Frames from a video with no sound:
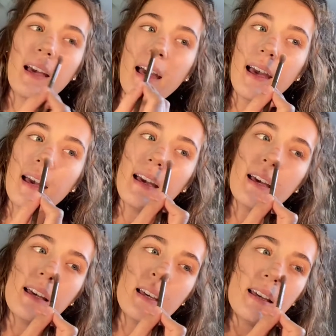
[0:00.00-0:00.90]

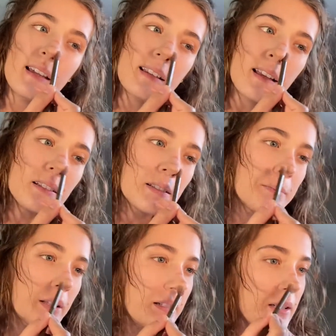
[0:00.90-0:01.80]
and I just
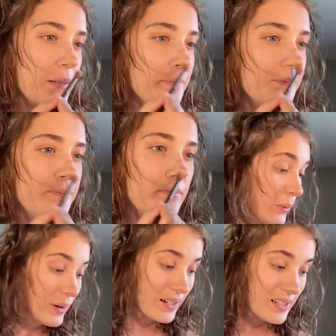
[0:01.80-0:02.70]
blend it. We're
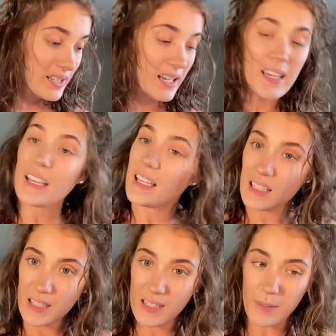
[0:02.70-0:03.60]
gonna take
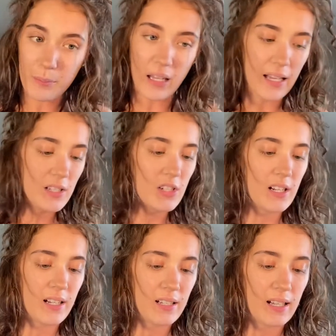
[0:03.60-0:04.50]
some blush.
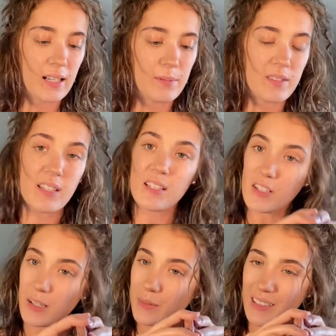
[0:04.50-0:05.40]
I'm using a
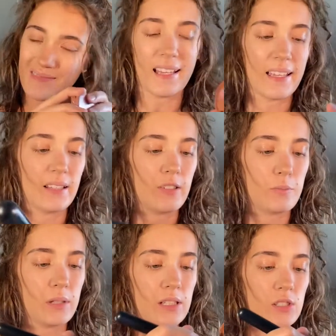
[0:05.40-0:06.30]
Tarte one. I love
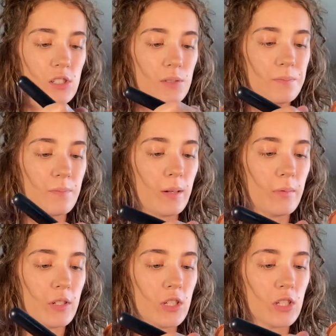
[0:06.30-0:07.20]
blush, and we're
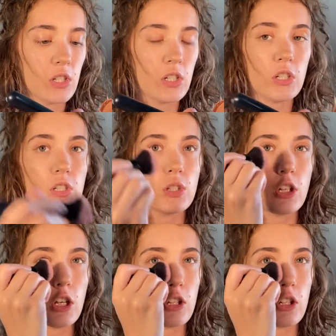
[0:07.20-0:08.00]
just gonna do this